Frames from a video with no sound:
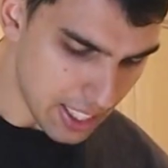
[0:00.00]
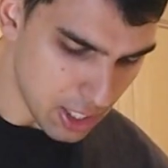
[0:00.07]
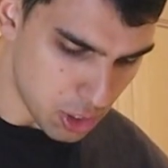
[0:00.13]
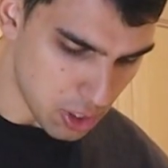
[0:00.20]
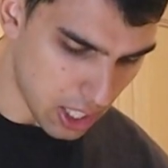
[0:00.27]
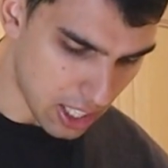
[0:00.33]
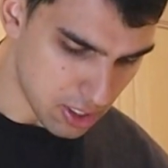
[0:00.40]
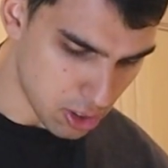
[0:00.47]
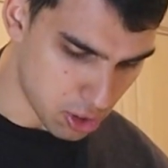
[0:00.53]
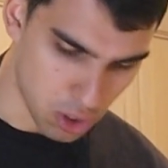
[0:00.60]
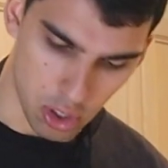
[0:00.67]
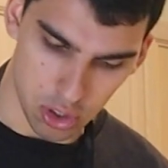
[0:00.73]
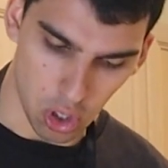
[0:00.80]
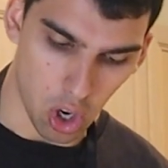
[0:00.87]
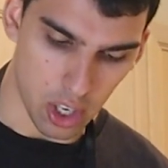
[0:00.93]
need you guys to
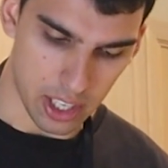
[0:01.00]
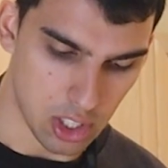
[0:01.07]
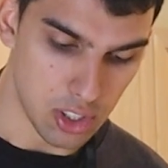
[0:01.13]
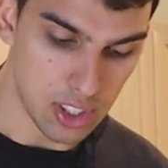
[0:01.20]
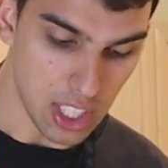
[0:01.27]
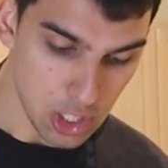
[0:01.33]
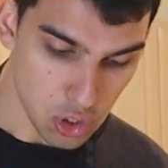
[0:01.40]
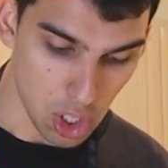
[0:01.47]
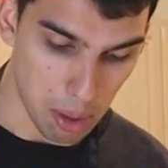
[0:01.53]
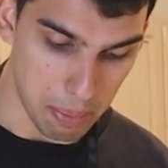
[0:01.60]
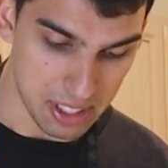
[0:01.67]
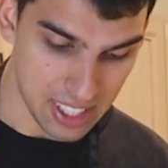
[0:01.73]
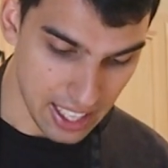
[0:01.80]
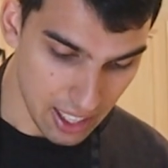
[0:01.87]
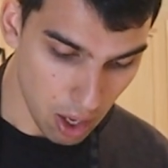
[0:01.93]
start talking, because this on a
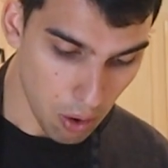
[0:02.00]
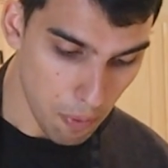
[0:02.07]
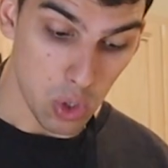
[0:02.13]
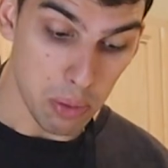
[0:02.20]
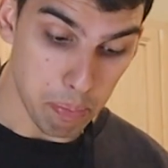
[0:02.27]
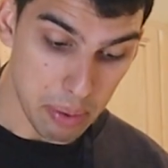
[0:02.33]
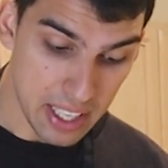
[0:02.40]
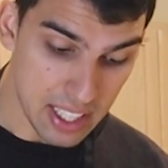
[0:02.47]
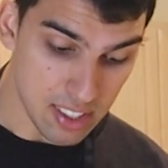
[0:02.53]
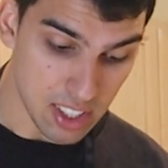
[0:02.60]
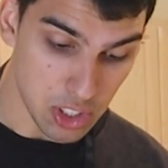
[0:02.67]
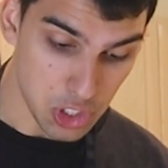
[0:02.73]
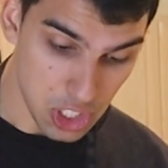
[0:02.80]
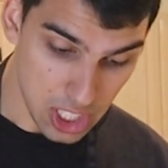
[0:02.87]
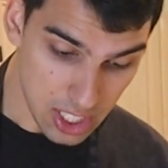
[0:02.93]
potato with beans
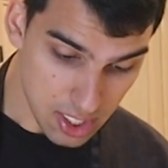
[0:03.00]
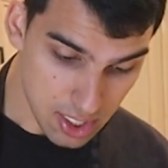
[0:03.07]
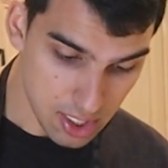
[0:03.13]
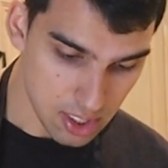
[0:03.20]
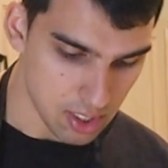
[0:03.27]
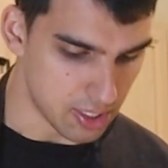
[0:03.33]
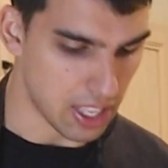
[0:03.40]
and cheese?